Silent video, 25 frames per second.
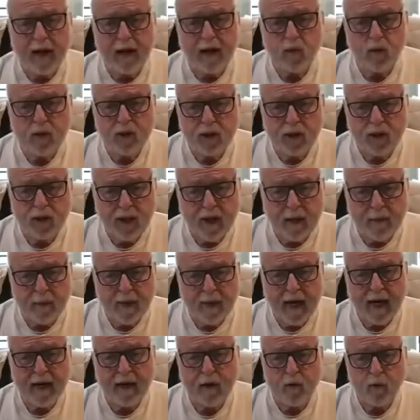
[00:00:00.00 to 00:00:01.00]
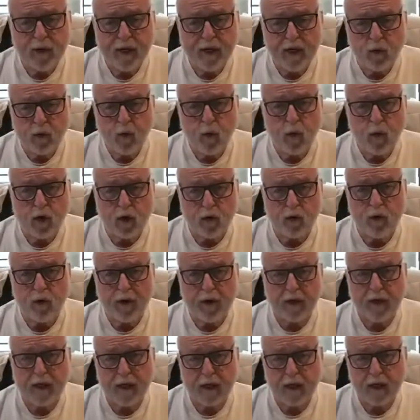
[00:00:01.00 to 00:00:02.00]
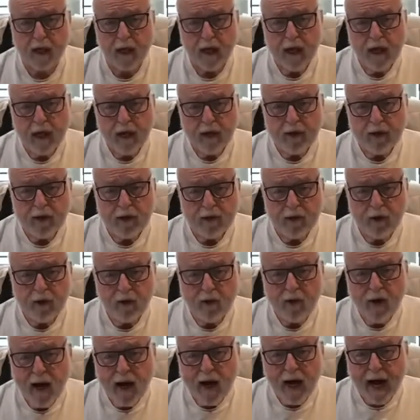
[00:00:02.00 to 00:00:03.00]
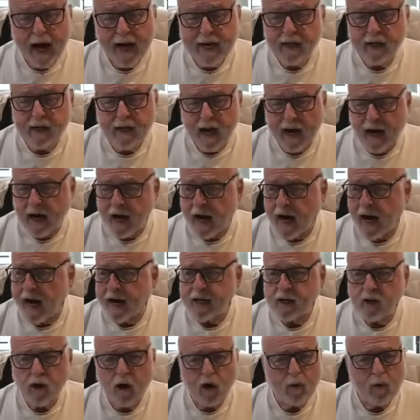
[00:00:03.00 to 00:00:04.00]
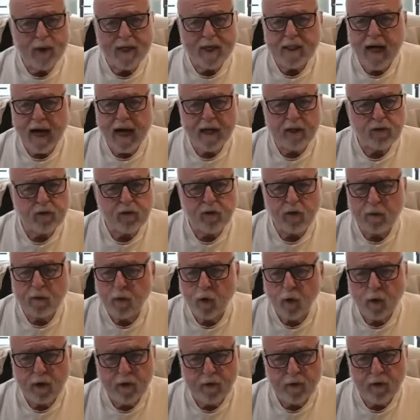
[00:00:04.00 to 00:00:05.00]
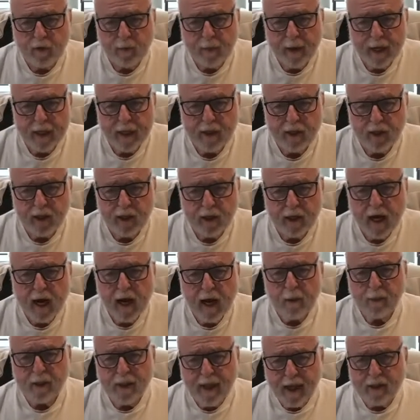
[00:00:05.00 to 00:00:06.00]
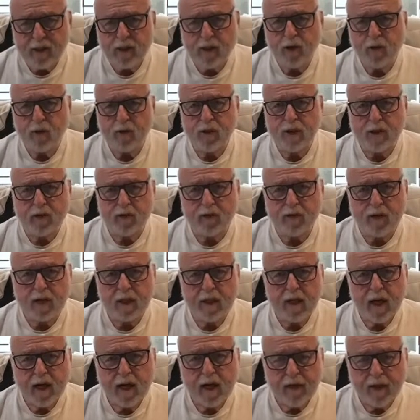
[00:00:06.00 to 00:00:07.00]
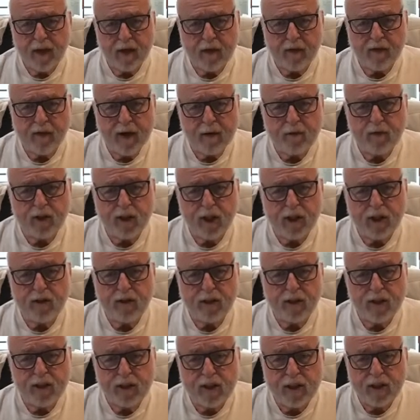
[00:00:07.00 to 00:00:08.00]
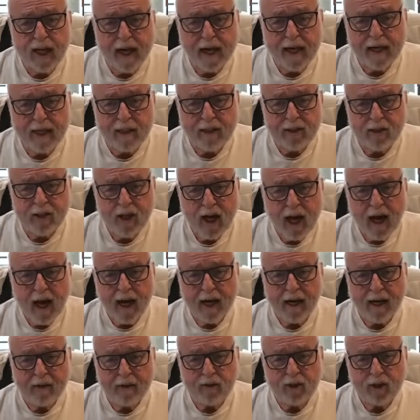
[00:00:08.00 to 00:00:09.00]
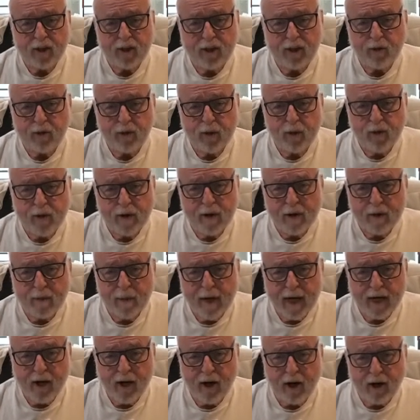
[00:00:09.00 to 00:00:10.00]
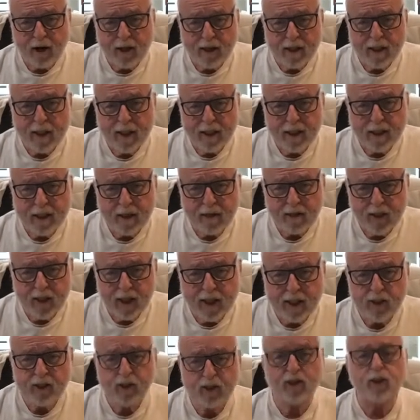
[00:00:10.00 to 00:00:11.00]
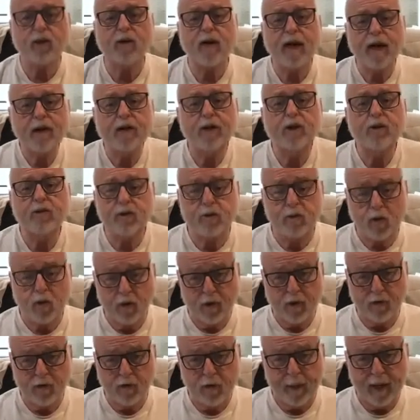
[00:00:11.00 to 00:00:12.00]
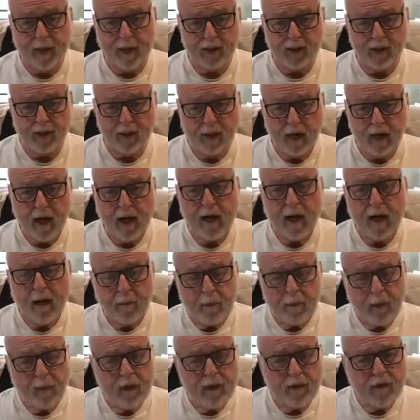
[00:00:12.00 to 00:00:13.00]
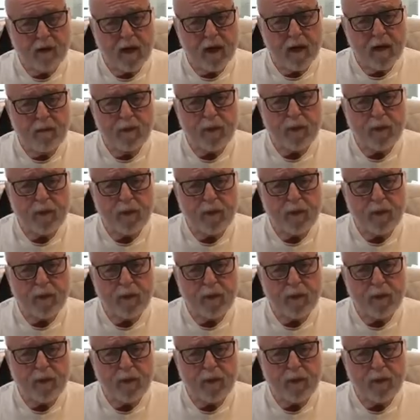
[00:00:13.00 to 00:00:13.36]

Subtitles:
we'll accept that, and we can work with it. You know, I could always ask for more information, but that's no different than if I was here in the States and I was dealing with one of my colleagues and I say, sure, I could use more information. But we've got to be